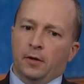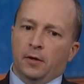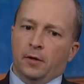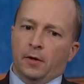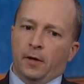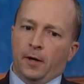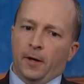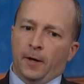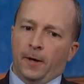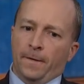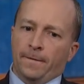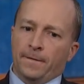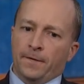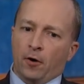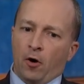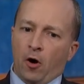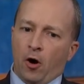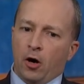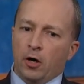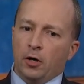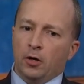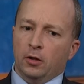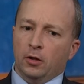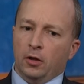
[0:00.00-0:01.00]
Uh, there
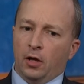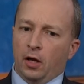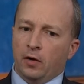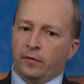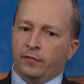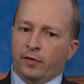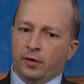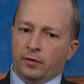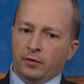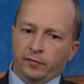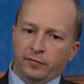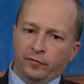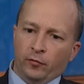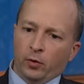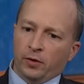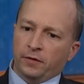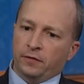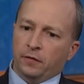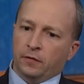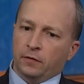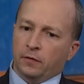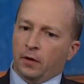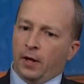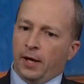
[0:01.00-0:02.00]
aren't a lot of other
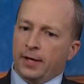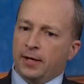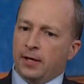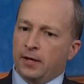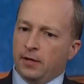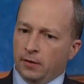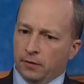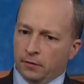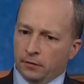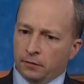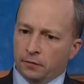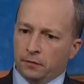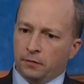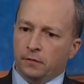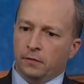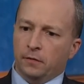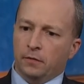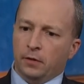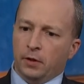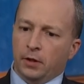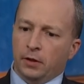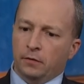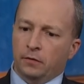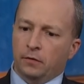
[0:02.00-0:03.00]
voices like his,
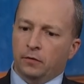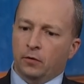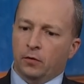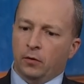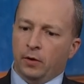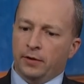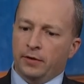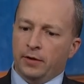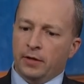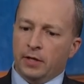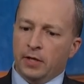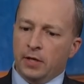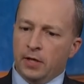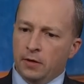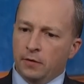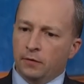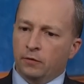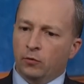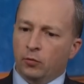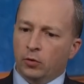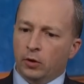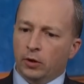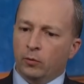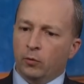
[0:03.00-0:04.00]
and so I think
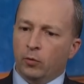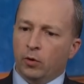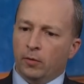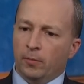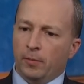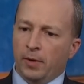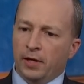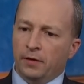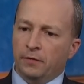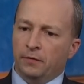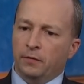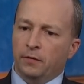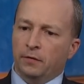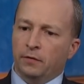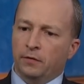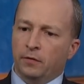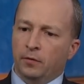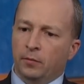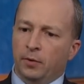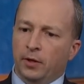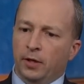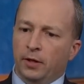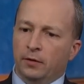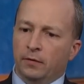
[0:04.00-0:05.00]
he's really what makes this
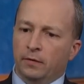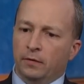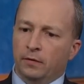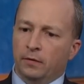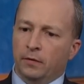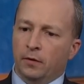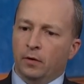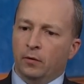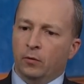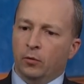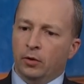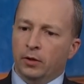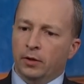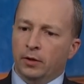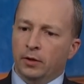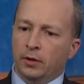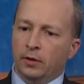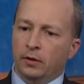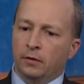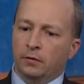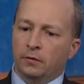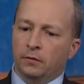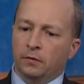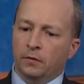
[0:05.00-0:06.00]
debate uh, what it
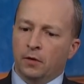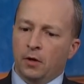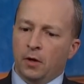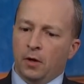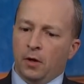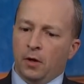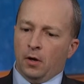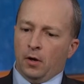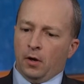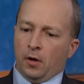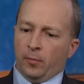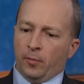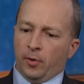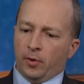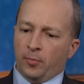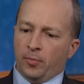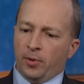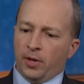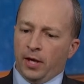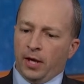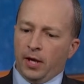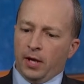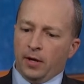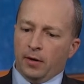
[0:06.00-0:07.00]
is. But
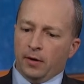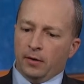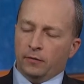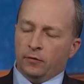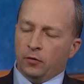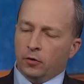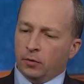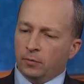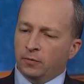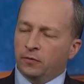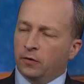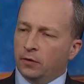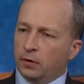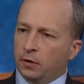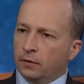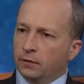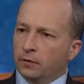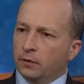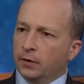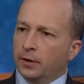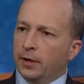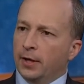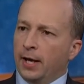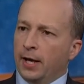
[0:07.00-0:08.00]
Paine took him
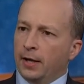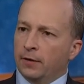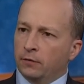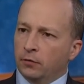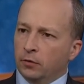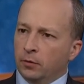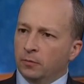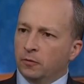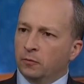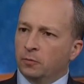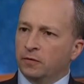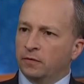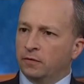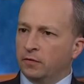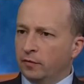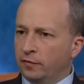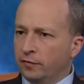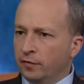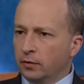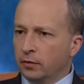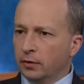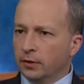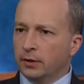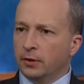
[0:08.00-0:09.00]
seriously and answered him
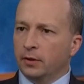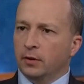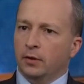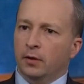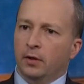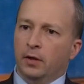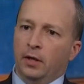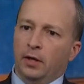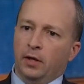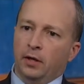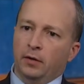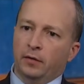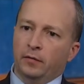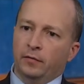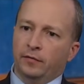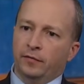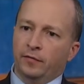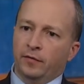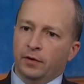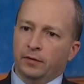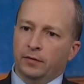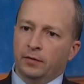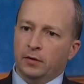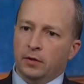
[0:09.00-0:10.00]
specifically, and
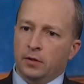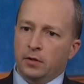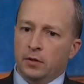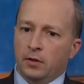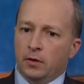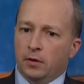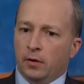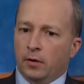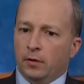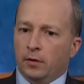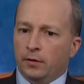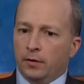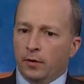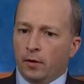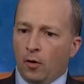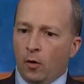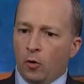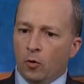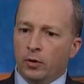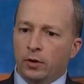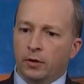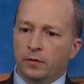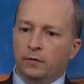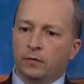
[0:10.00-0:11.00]
felt that he
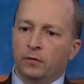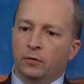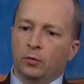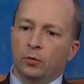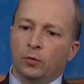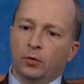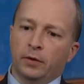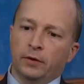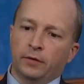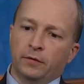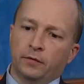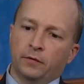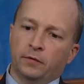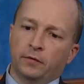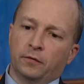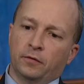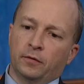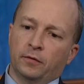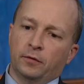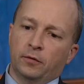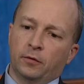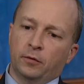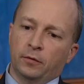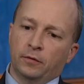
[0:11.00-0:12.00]
owed it to his
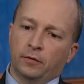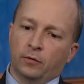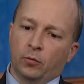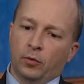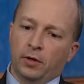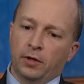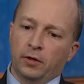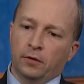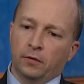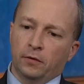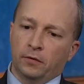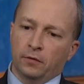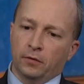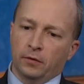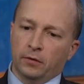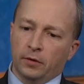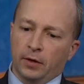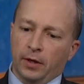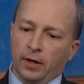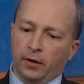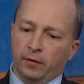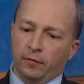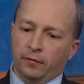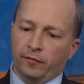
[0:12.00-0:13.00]
to his readers and,
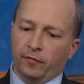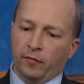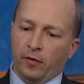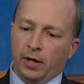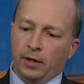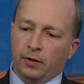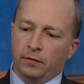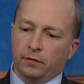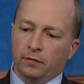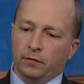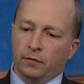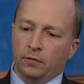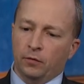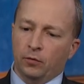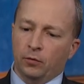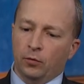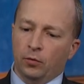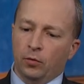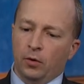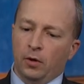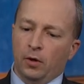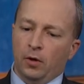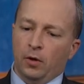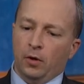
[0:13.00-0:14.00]
and friends
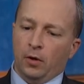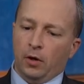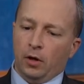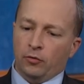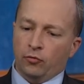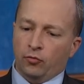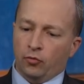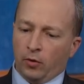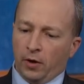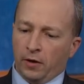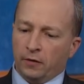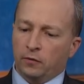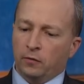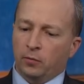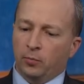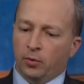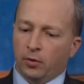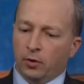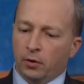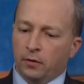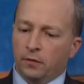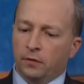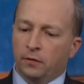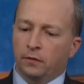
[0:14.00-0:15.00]
to address
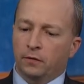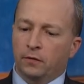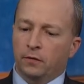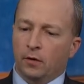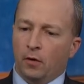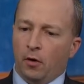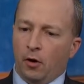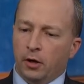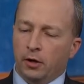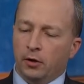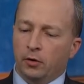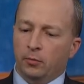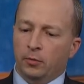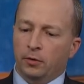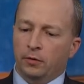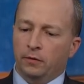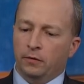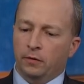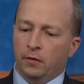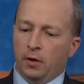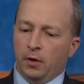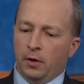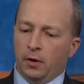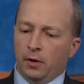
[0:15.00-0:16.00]
Burke's
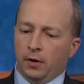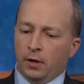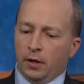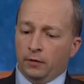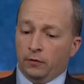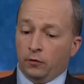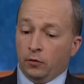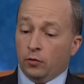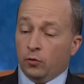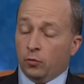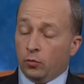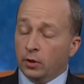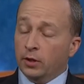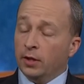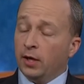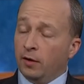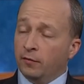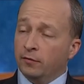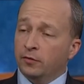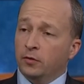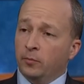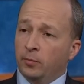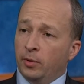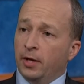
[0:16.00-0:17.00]
arguments. And so you really
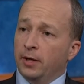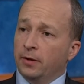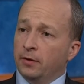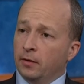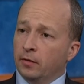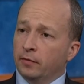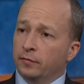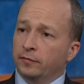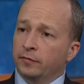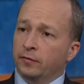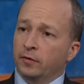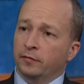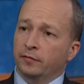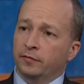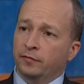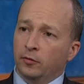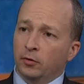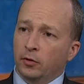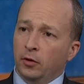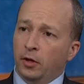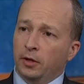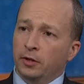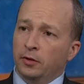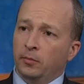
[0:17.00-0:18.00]
have a debate, a, a
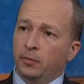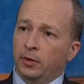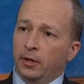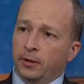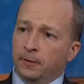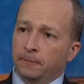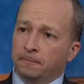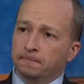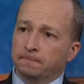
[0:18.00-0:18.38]
full-on debate.